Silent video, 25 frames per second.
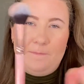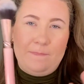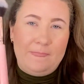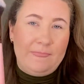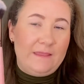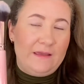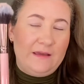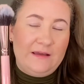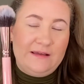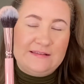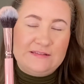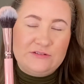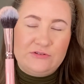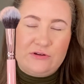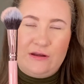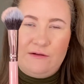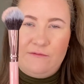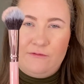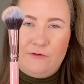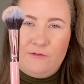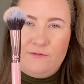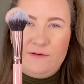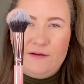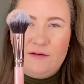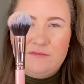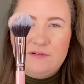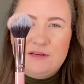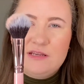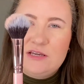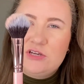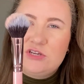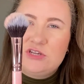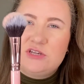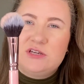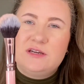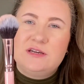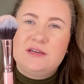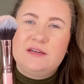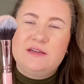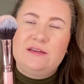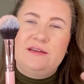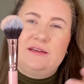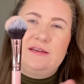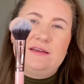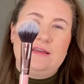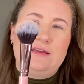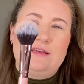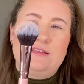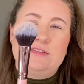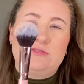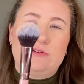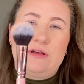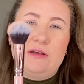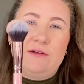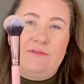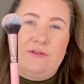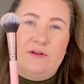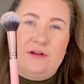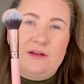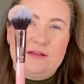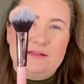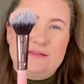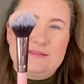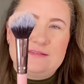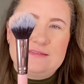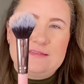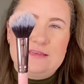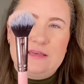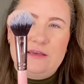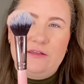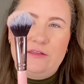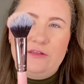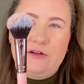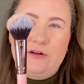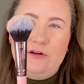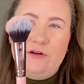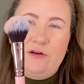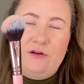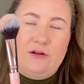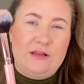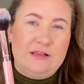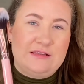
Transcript: It's great for foundation, it's great for concealer,